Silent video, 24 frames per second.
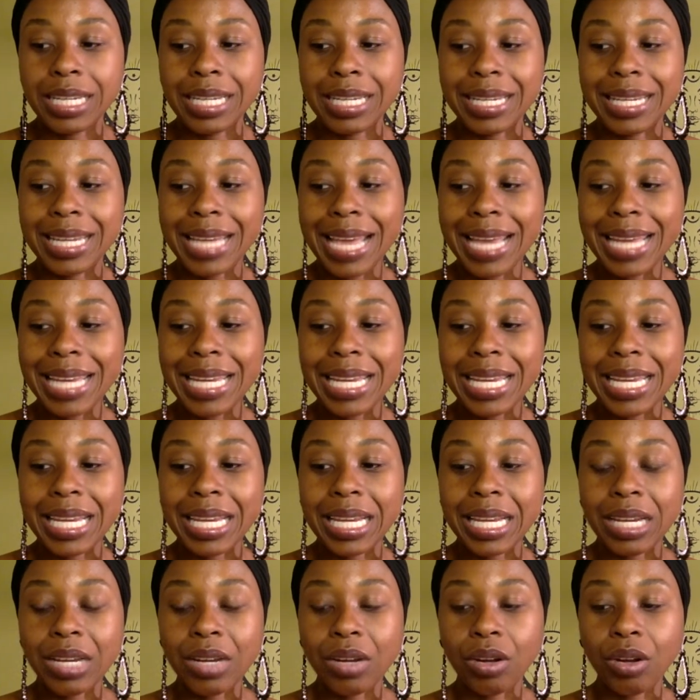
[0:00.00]

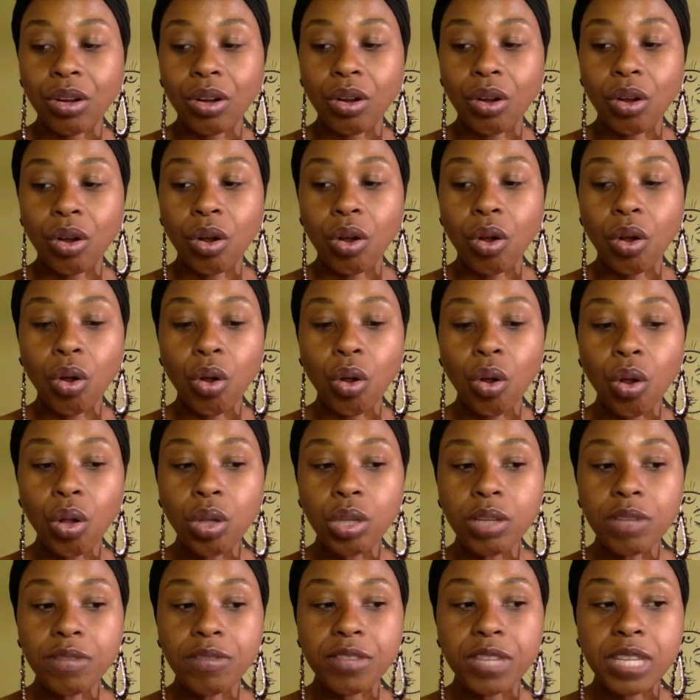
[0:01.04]
getting
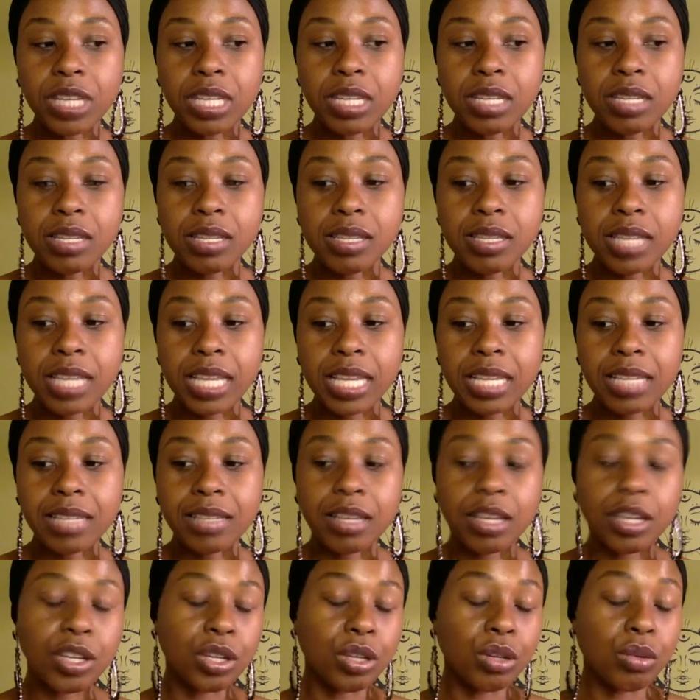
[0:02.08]
all of these things
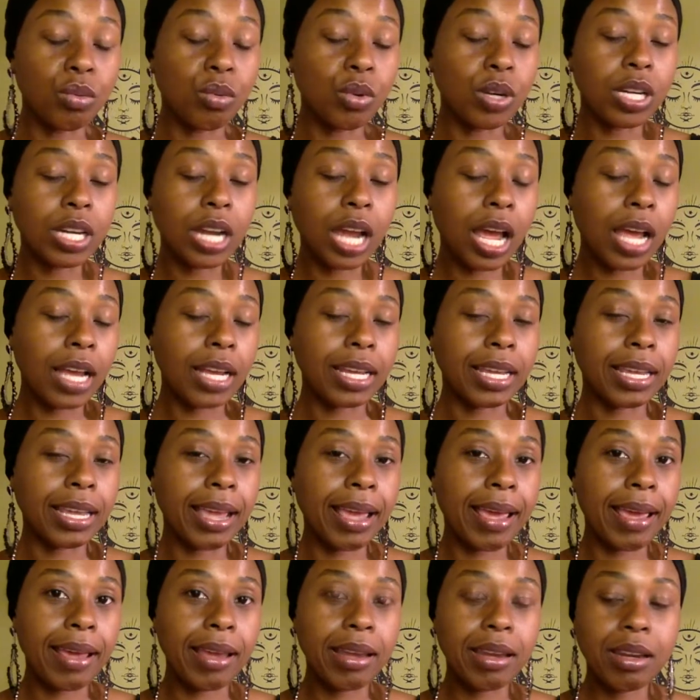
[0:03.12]
that you would not
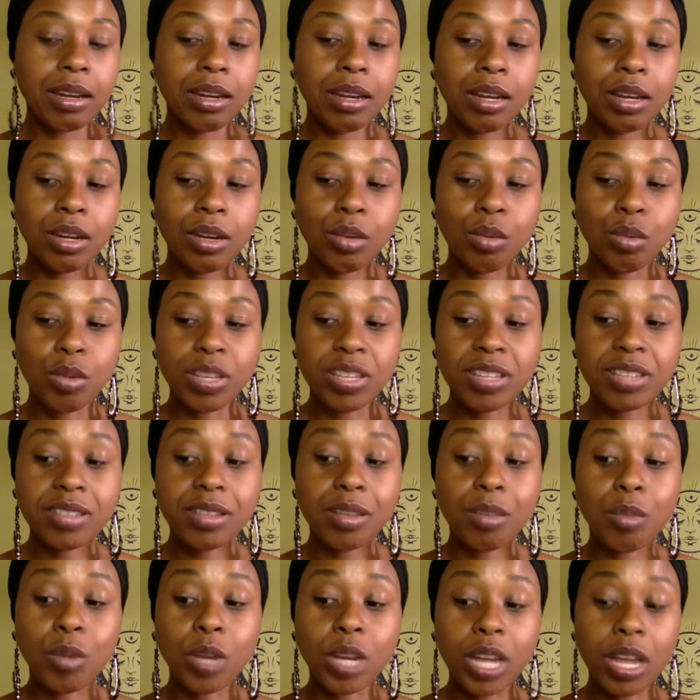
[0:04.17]
get with
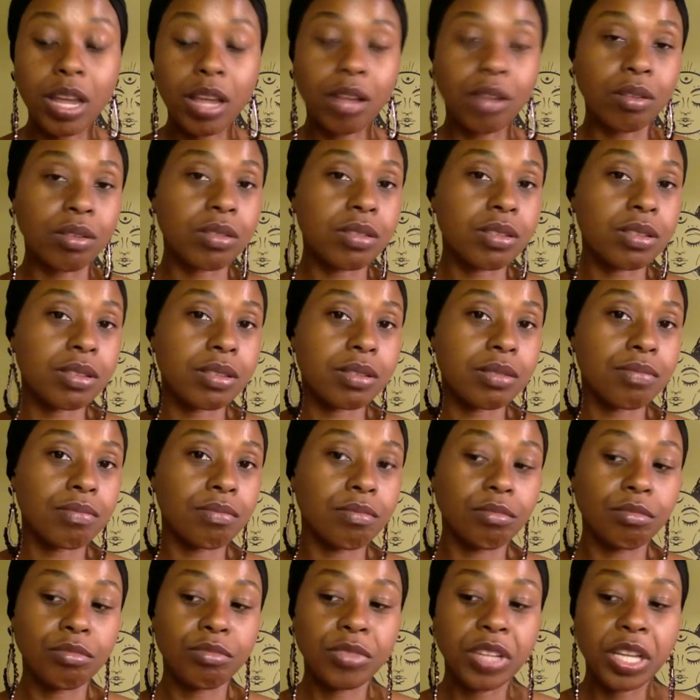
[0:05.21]
someone else,
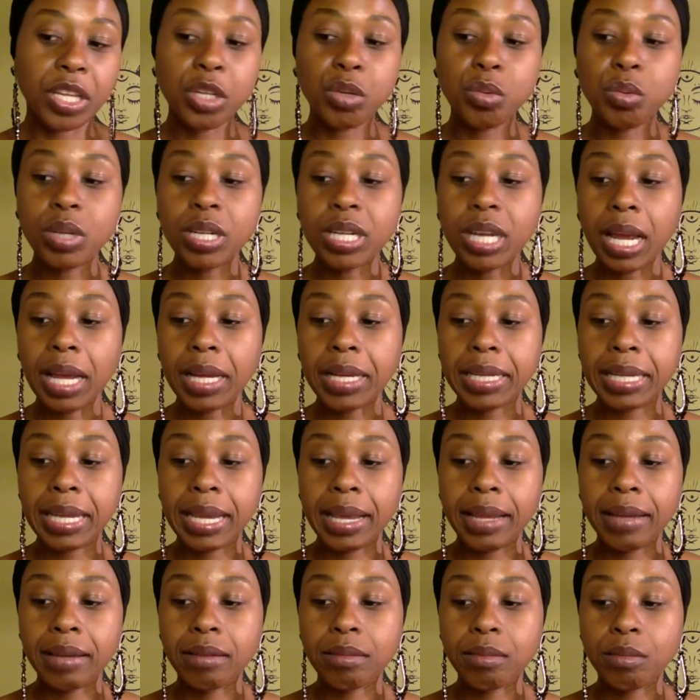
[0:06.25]
that you would not
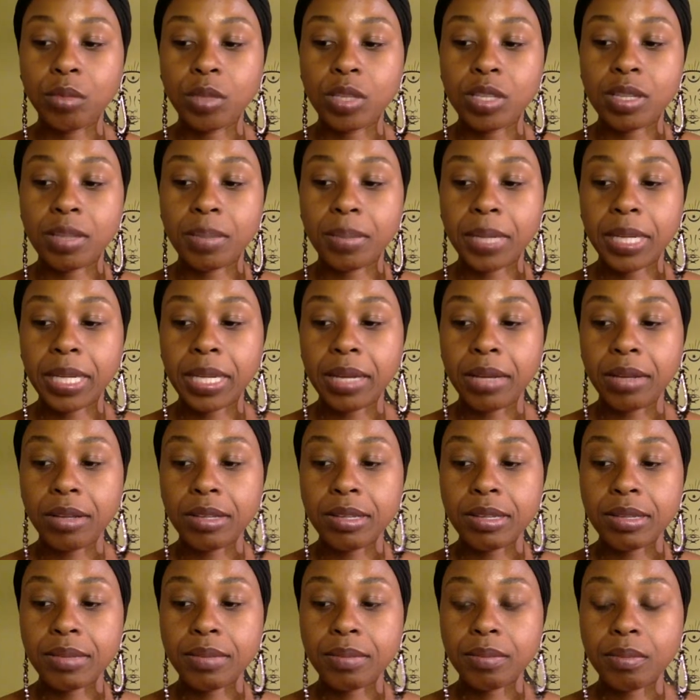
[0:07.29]
get with somebody
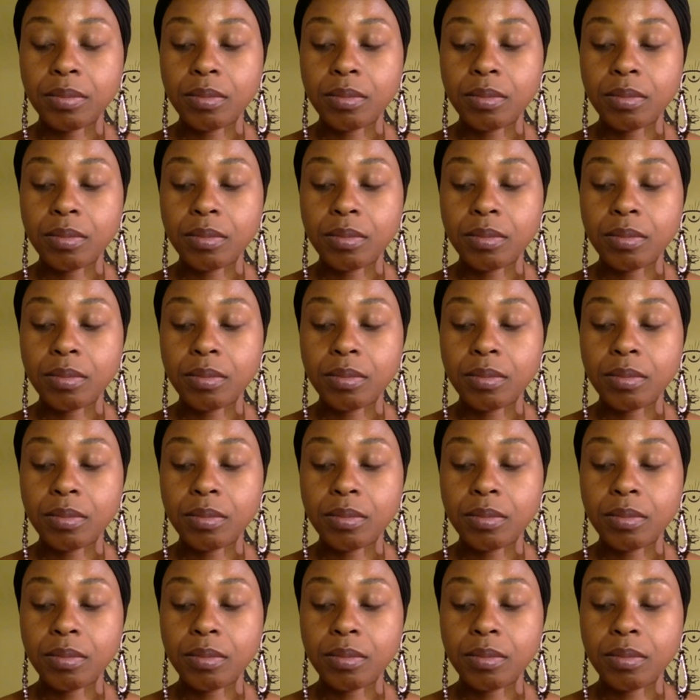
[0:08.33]
else?